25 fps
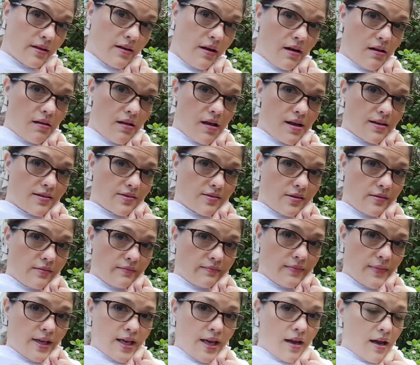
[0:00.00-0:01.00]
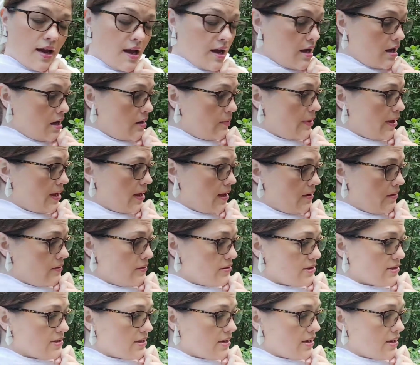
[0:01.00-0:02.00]
in our classroom
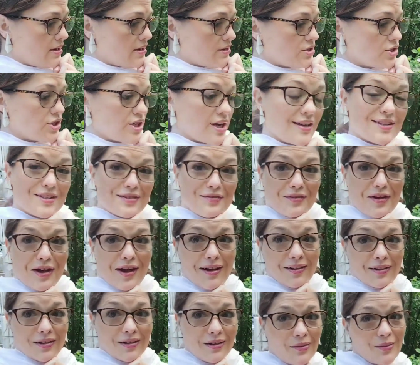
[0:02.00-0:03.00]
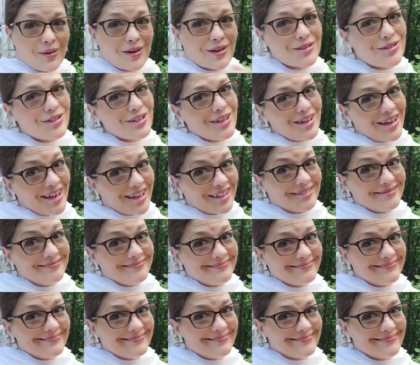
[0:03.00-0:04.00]
about uh, shades of color, which, you know,
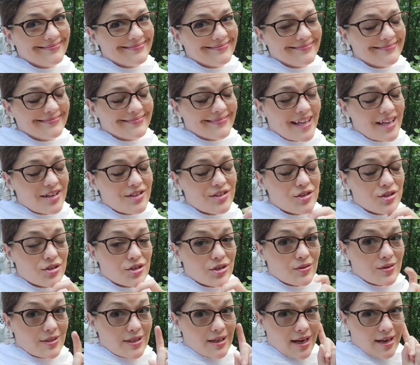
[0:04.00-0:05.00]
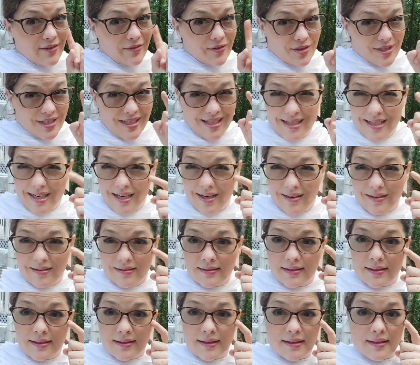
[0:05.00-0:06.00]
that just shows an eye for detail.
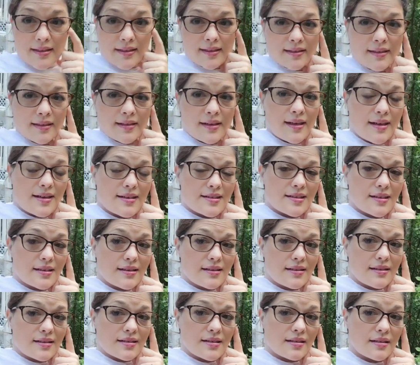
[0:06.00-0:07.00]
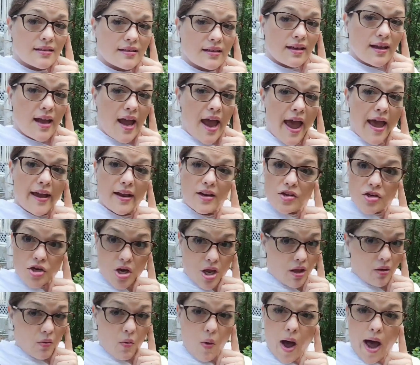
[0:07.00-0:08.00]
Is it
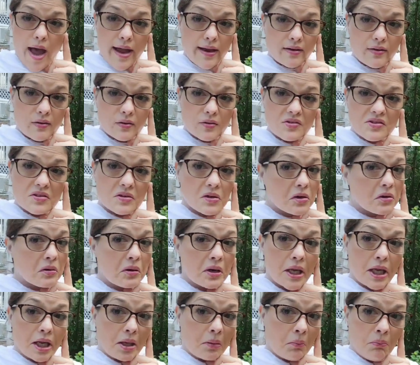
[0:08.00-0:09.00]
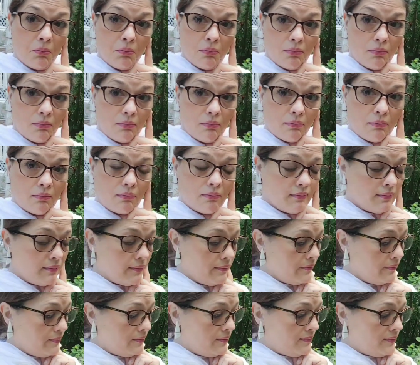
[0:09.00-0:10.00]
eggshell white or is it cream?
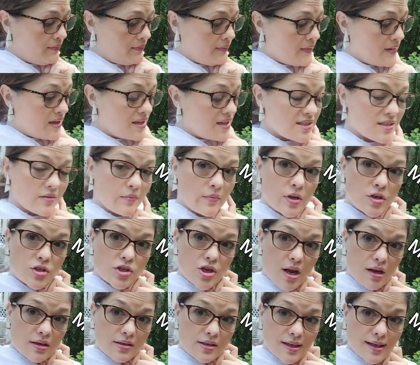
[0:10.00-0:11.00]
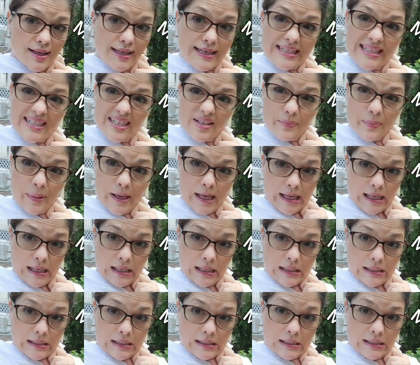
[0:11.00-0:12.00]
Is it magenta? Is it
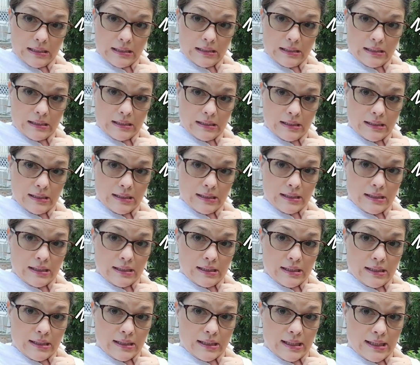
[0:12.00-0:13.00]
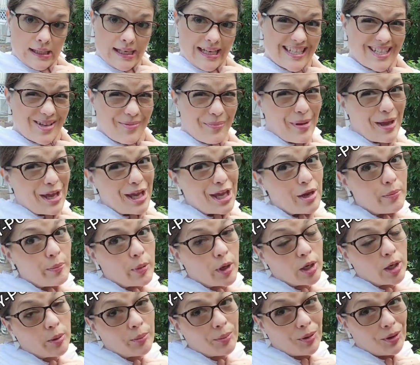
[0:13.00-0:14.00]
pink? Is it pinky
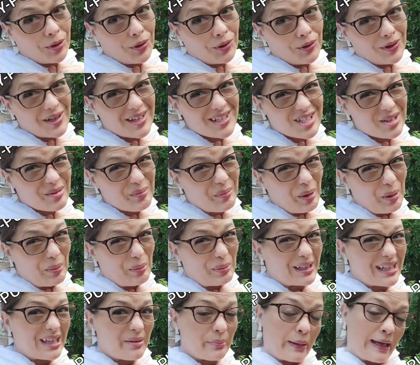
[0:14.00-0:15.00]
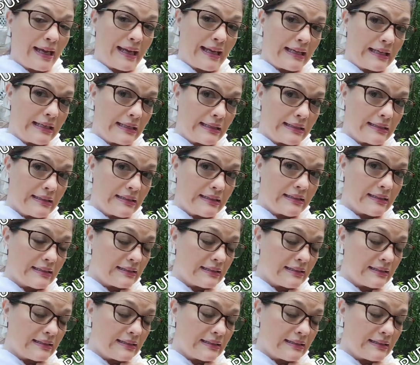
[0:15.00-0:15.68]
purple? Is it purpley pink?